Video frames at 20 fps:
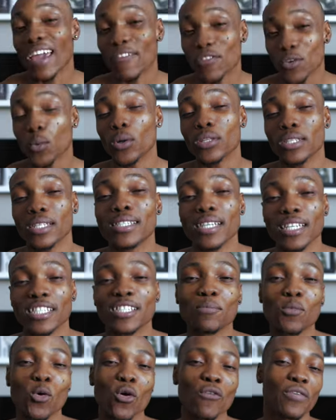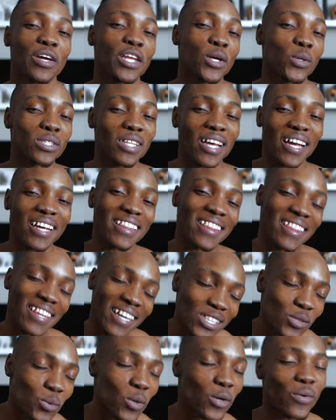If you want to see some more videos like
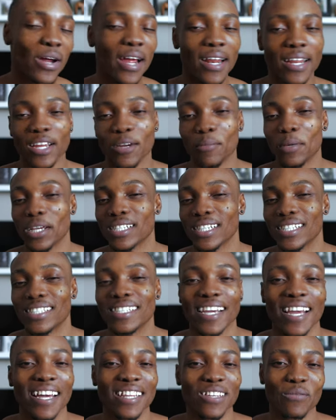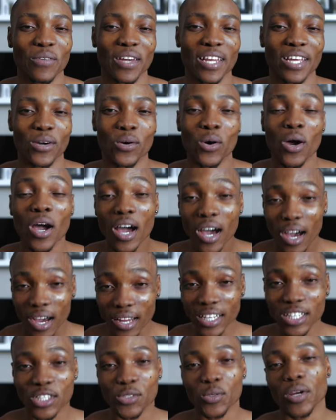this one right here, make sure to check out the video
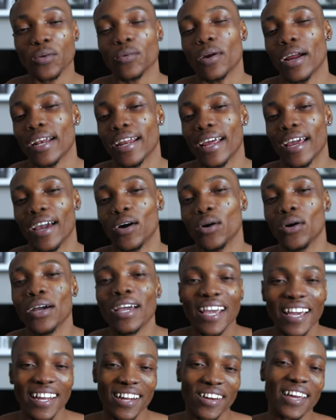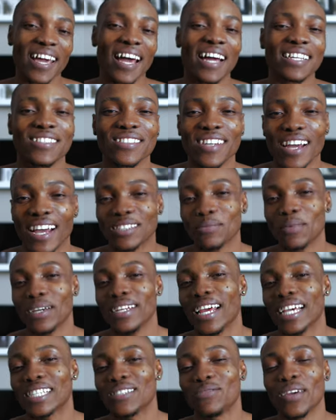on the screen right now. And I'll catch you guys in my
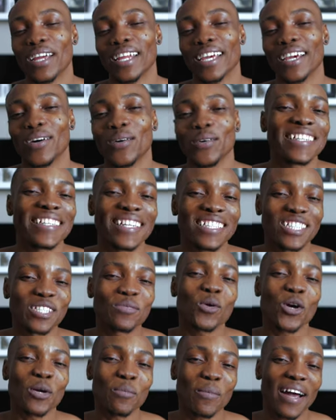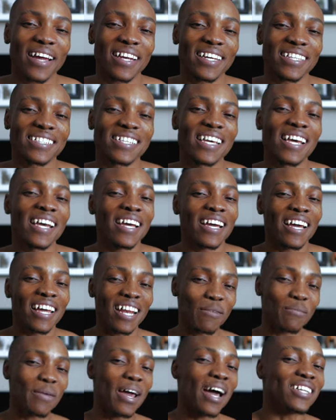next video. It's your boy Midas, and
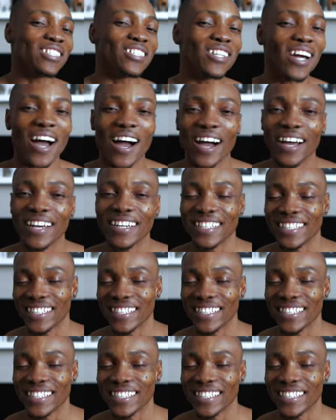I'm out, y'all.